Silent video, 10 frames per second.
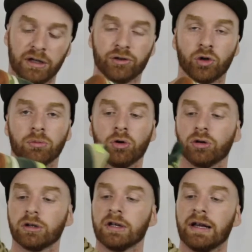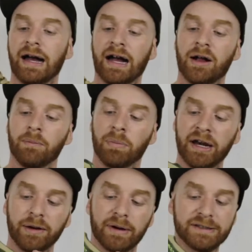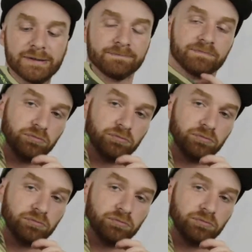It's a cool mall. But anyways,